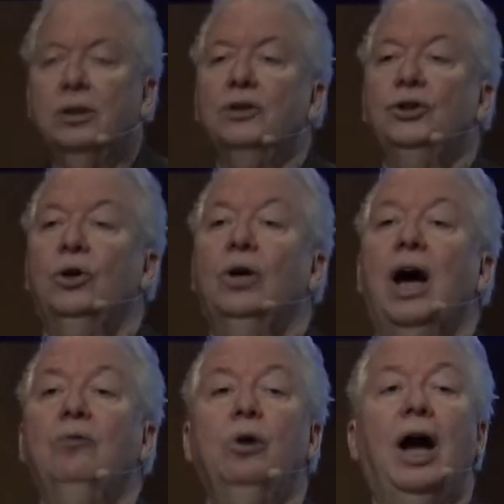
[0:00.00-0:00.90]
so
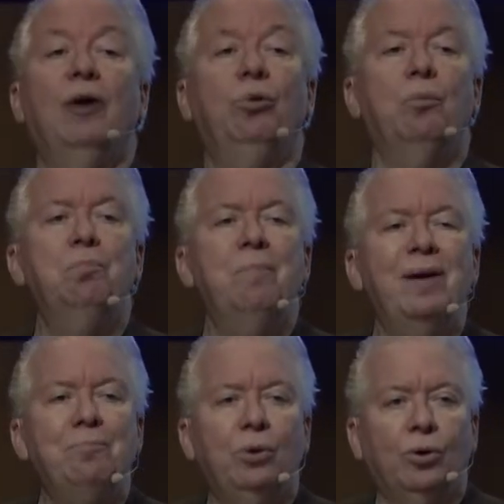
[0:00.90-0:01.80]
I, I
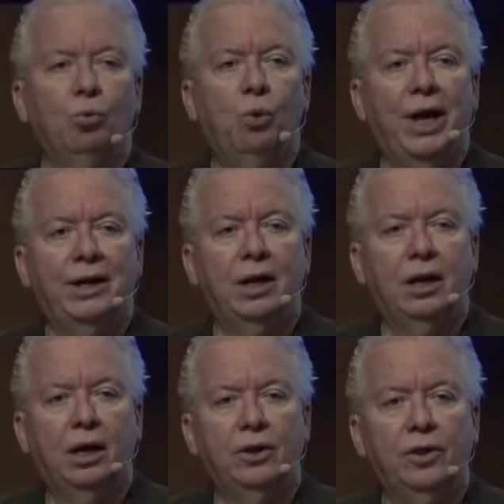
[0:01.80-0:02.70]
remember when
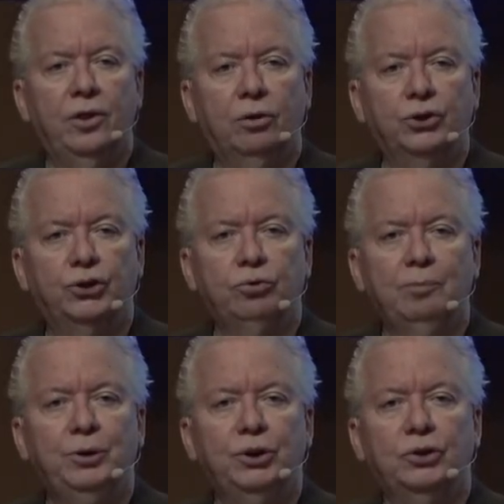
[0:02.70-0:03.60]
those
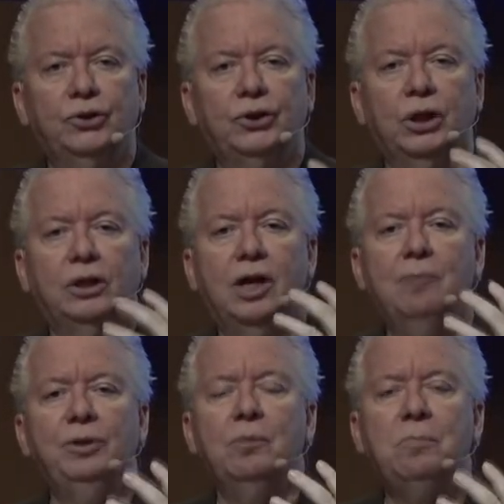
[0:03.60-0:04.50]
scriptures
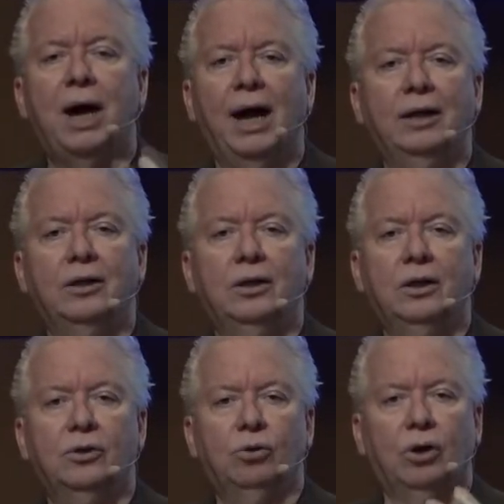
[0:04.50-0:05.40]
come to mind
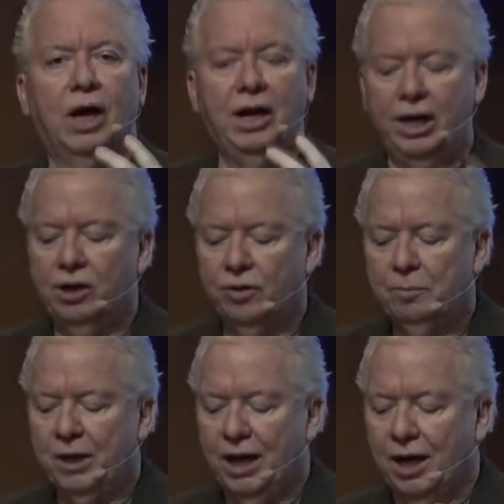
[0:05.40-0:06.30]
or I hear
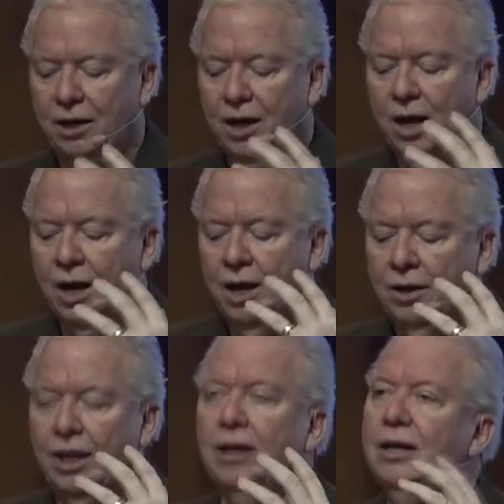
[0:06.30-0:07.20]
them again
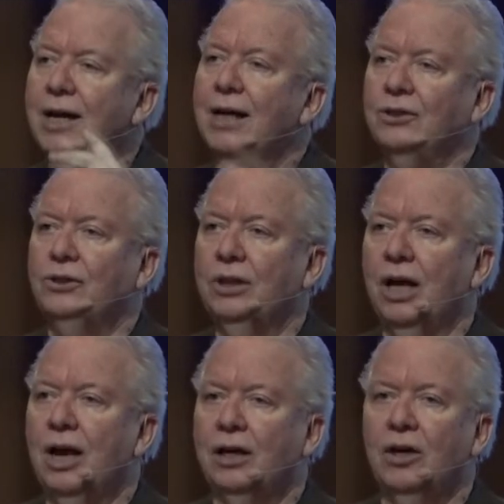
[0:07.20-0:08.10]
that yes,
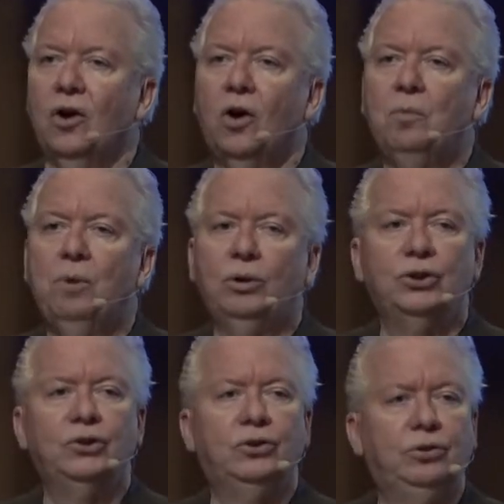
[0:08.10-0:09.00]
and I can almost